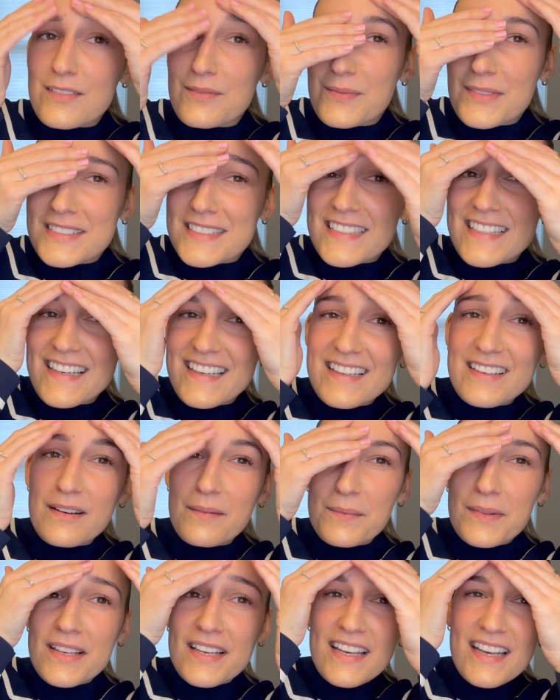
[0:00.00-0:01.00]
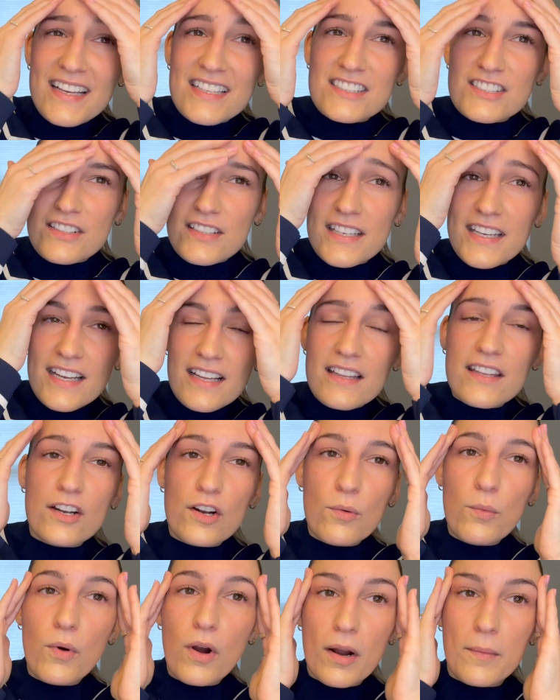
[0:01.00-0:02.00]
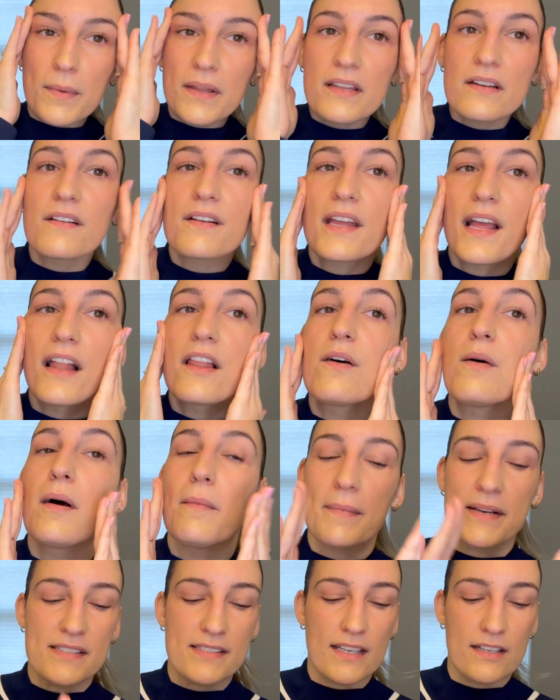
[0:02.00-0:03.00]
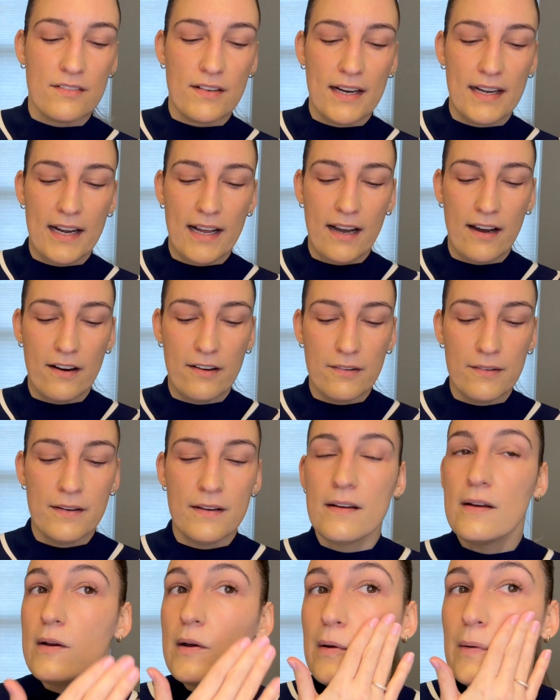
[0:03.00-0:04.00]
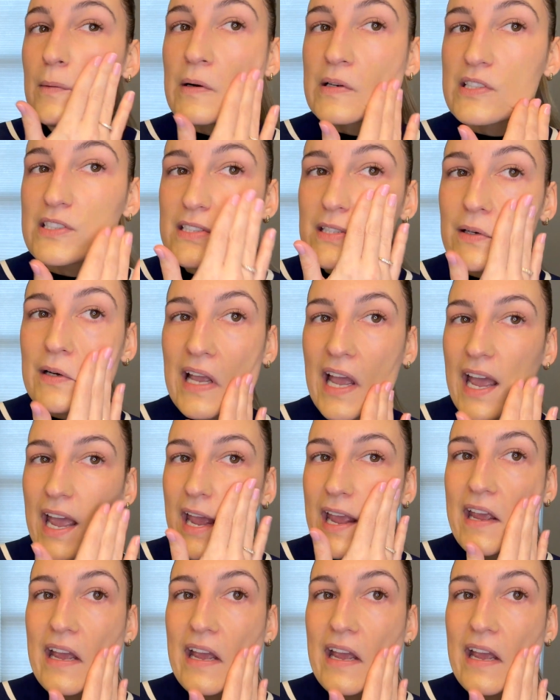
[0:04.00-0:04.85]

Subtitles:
We'll see. It's looking a little warm, a little yellow on my skin right now, which is okay.